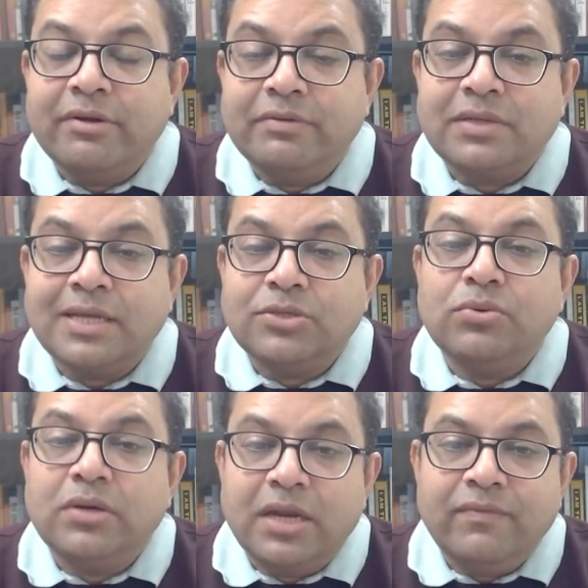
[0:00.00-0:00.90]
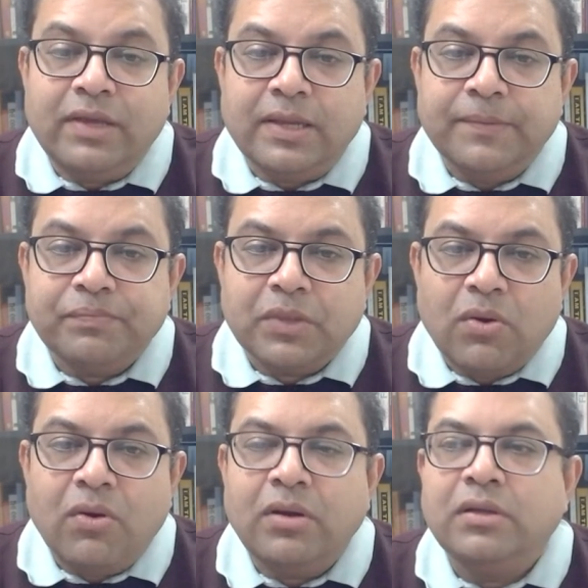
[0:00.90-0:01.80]
gives rise to craving
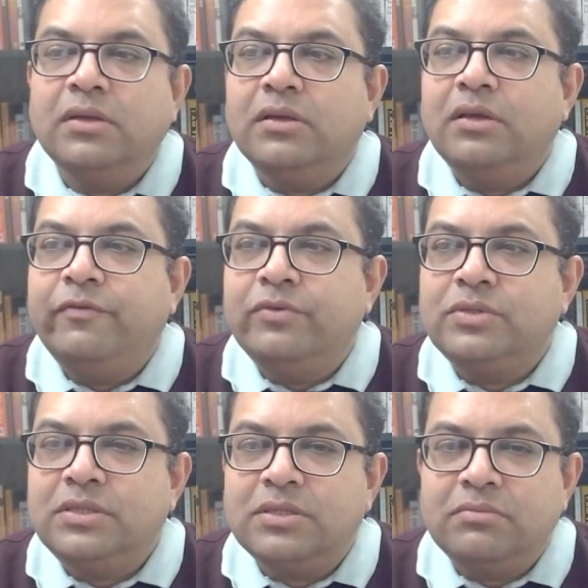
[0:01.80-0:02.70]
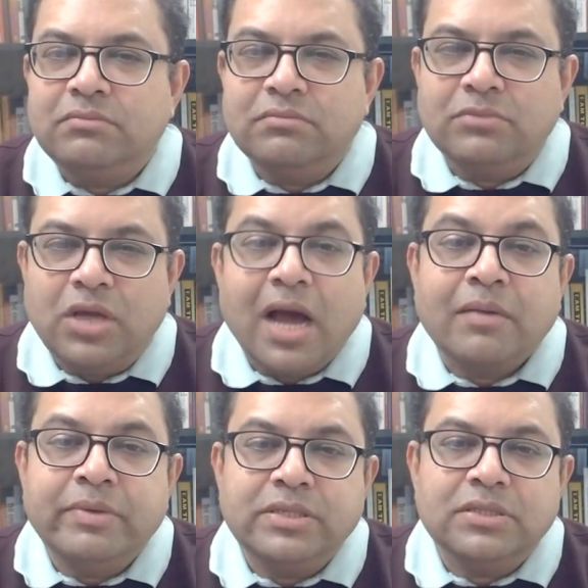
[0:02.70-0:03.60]
or if you see some
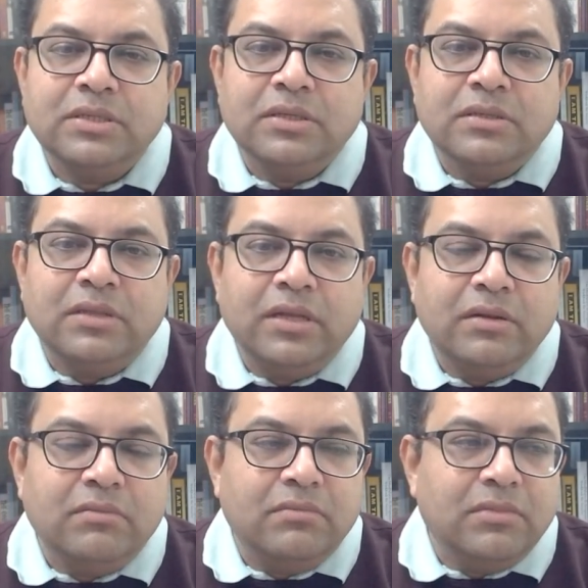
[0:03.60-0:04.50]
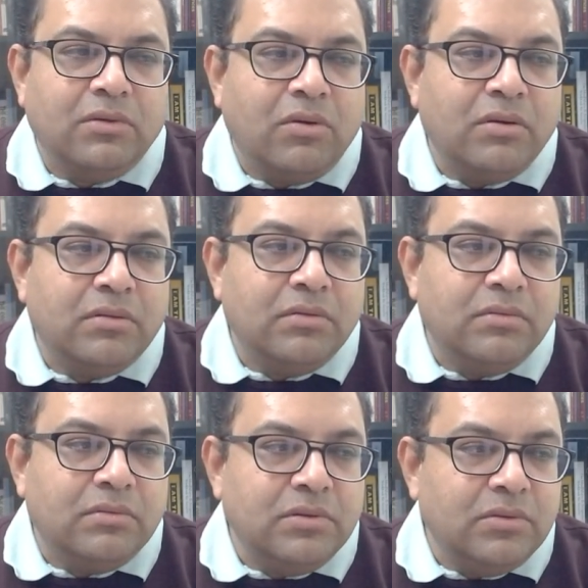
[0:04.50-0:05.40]
garbage then or
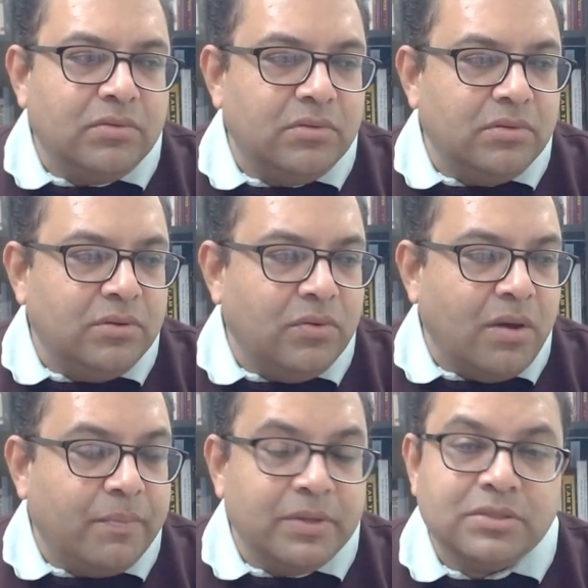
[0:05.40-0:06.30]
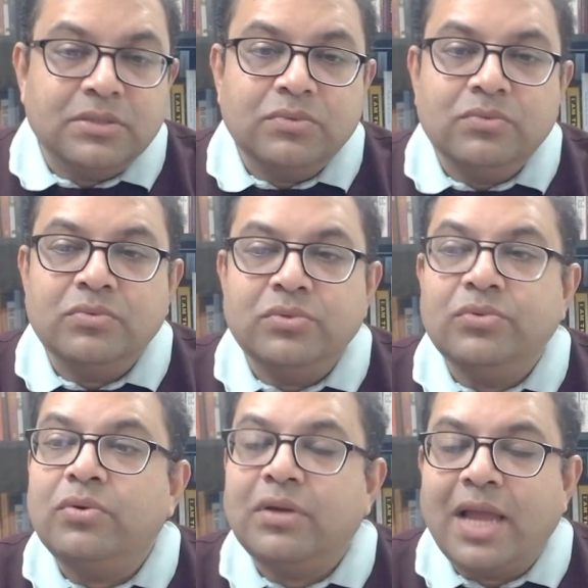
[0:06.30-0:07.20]
you know a person who you
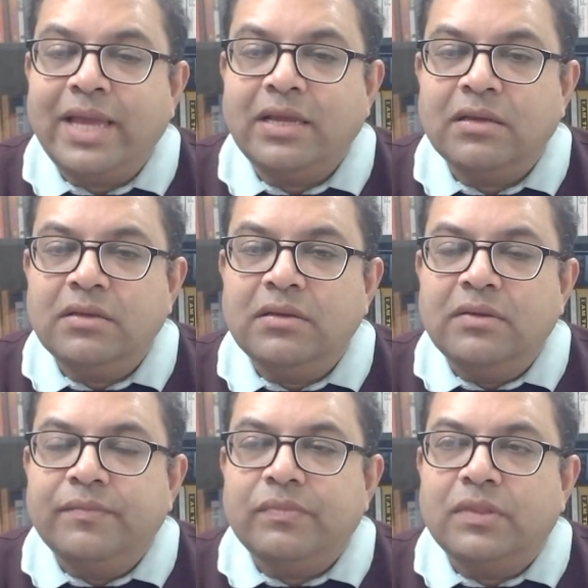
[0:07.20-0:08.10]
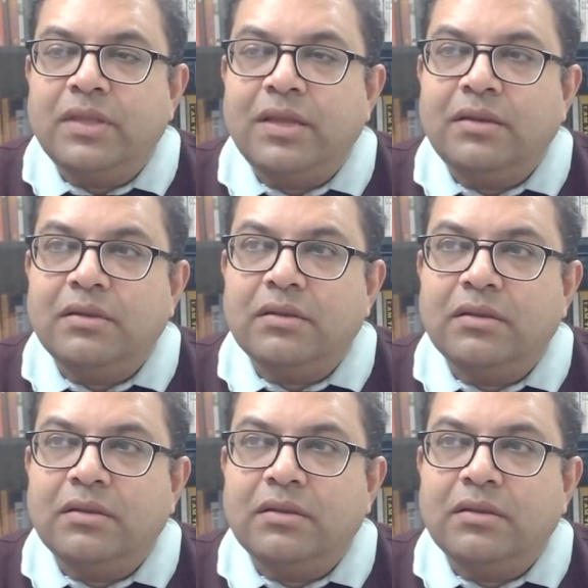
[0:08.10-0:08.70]
don't like then